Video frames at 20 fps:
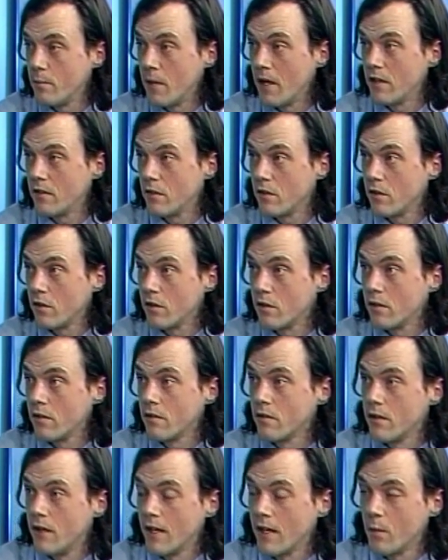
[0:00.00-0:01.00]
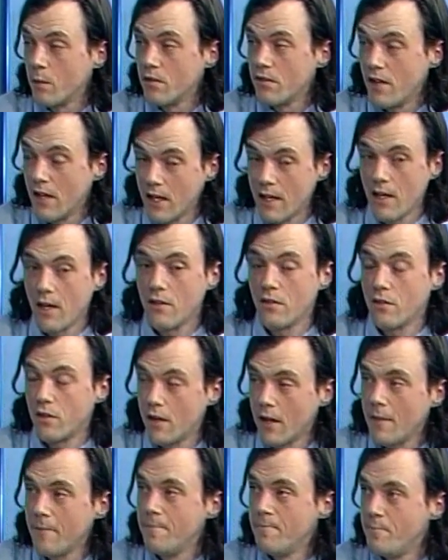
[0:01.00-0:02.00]
It makes it look like it was taken
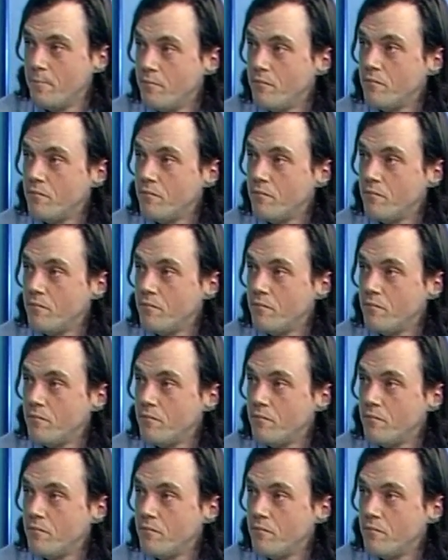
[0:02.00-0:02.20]
yesterday.